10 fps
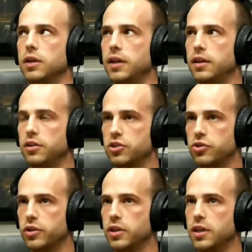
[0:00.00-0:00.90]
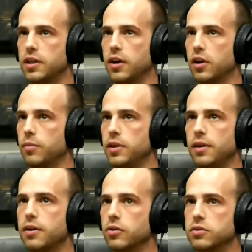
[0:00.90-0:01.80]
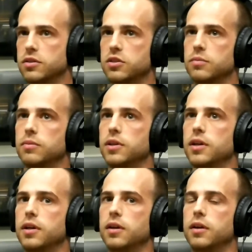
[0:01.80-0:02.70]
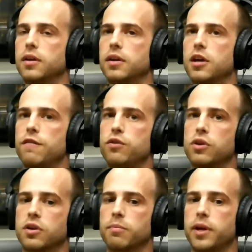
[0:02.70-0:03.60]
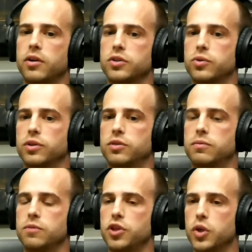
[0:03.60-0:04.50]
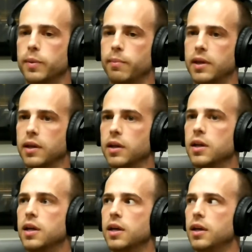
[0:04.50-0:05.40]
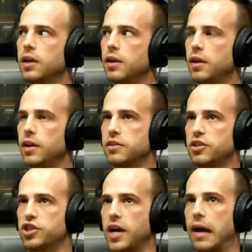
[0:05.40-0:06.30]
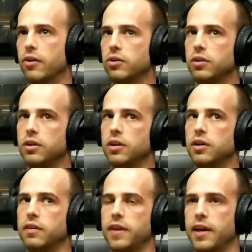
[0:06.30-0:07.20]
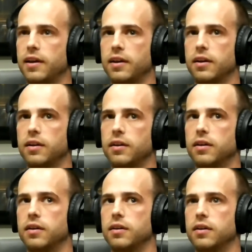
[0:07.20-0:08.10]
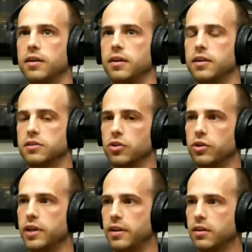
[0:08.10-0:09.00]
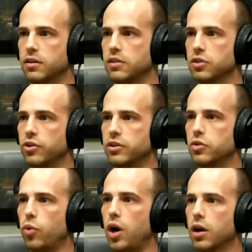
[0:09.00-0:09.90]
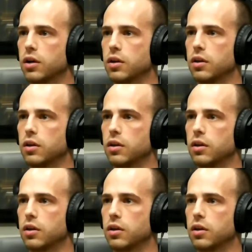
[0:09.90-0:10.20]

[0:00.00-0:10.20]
industry, economy, ecosystem, if you could compare it to a human being, is a child that is learning to walk.